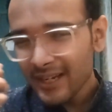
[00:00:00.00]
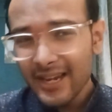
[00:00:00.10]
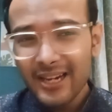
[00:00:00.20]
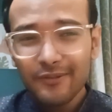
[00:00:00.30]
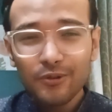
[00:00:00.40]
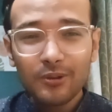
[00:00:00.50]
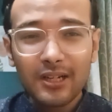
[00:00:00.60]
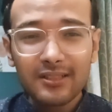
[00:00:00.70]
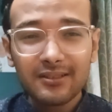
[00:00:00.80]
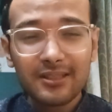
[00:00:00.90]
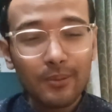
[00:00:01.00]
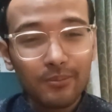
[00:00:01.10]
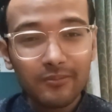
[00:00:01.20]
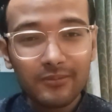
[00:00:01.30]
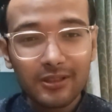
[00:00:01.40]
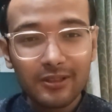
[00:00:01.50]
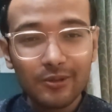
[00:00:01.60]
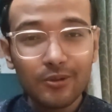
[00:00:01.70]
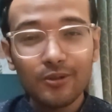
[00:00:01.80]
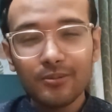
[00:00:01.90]
And if you ask some
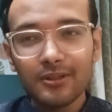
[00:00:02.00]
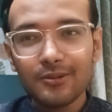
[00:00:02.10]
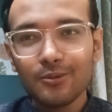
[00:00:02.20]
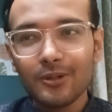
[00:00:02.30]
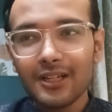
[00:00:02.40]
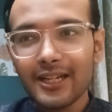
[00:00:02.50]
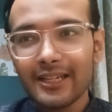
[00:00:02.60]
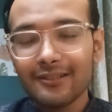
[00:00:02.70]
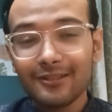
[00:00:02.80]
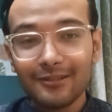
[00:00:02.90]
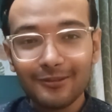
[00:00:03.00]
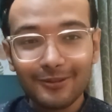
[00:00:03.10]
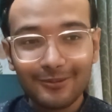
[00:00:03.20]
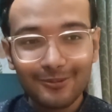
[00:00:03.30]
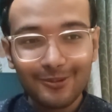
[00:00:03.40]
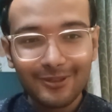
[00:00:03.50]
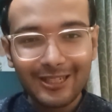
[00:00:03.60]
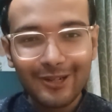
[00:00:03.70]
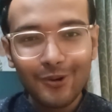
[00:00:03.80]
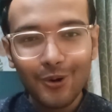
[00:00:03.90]
YouTubers who are like the
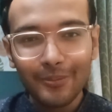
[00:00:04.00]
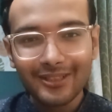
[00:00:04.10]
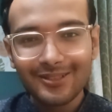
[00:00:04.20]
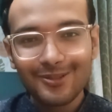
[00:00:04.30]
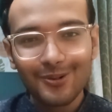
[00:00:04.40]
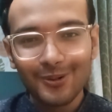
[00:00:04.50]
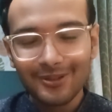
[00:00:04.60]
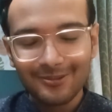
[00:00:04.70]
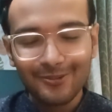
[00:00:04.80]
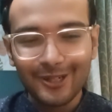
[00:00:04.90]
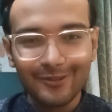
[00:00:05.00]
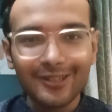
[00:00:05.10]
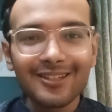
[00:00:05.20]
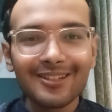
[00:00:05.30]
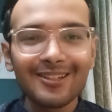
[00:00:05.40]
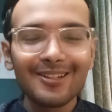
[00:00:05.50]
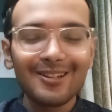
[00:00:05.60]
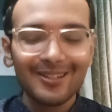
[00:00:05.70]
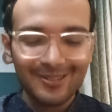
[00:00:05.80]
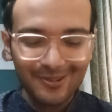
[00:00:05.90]
economists or whatever,
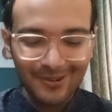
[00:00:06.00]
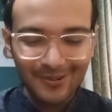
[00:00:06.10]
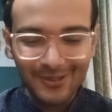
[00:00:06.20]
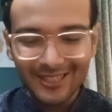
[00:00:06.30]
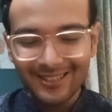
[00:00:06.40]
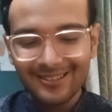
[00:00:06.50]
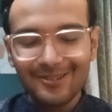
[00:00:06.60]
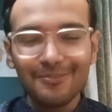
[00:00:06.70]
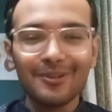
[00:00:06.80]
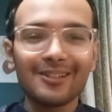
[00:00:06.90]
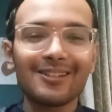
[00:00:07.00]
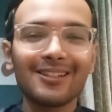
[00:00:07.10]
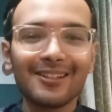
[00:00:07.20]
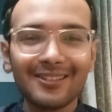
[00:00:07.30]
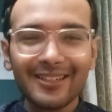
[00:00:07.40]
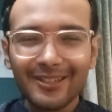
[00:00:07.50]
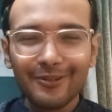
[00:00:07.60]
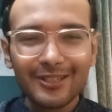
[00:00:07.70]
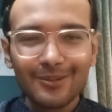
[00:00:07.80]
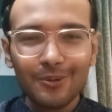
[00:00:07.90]
let's not go there. But yeah, they
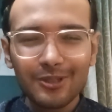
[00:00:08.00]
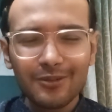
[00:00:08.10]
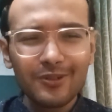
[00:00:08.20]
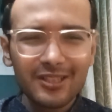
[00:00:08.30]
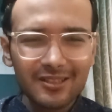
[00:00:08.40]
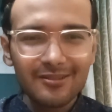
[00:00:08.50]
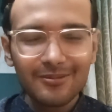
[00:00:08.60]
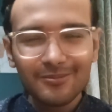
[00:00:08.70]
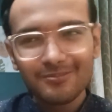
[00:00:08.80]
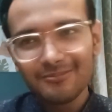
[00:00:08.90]
devise a process which is,